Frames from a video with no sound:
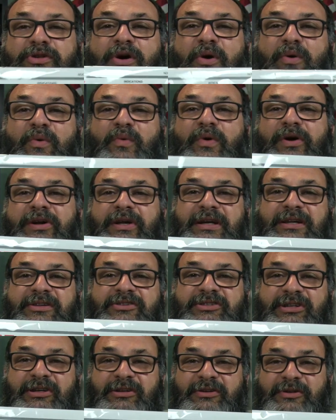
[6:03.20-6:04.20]
don't want to
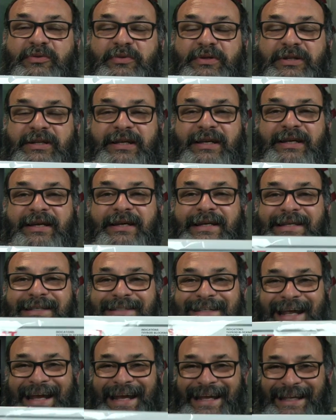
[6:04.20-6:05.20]
continually
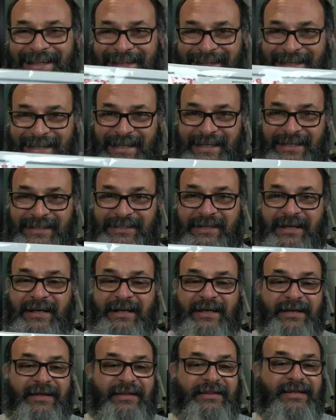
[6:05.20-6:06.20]
take these.
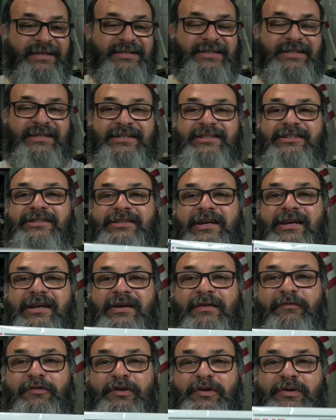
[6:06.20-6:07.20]
This is
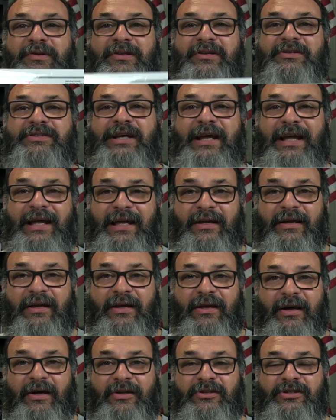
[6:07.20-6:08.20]
for you to take
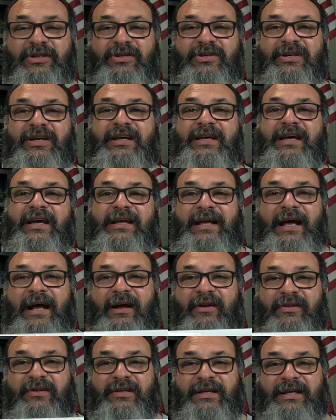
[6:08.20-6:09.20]
until you can get
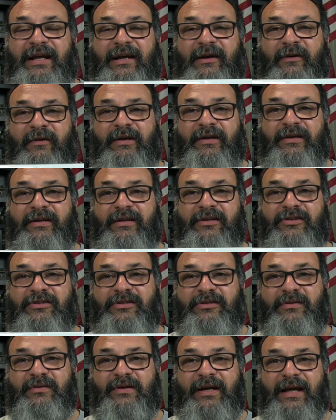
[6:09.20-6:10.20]
out of the area
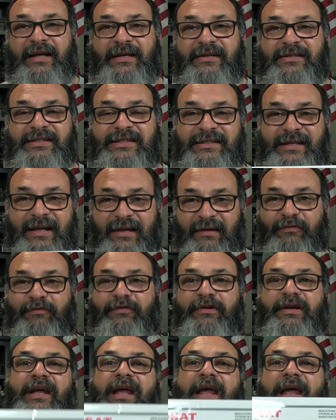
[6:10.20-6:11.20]
into a
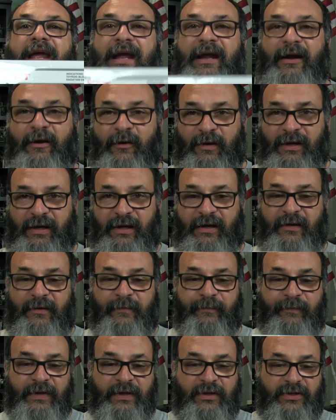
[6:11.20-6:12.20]
safe area.
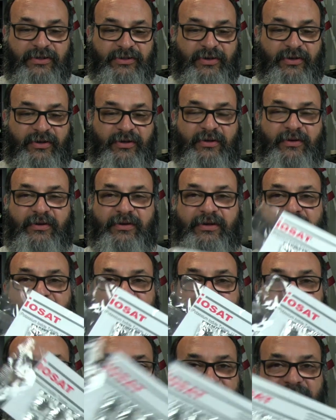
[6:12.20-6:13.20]
So you don't, you
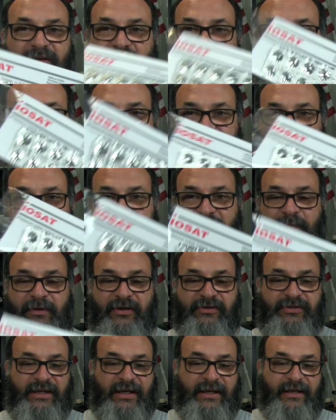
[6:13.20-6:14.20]
know, you don't want to keep
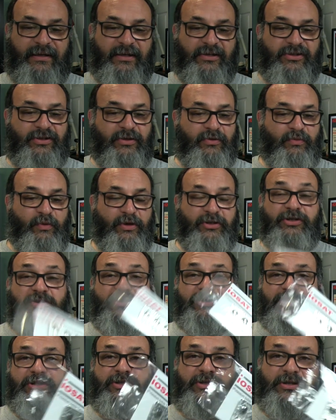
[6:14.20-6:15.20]
on taking these. So what
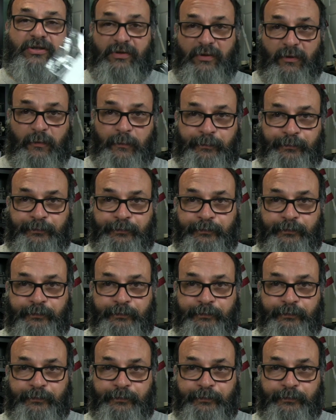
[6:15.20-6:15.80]
you should do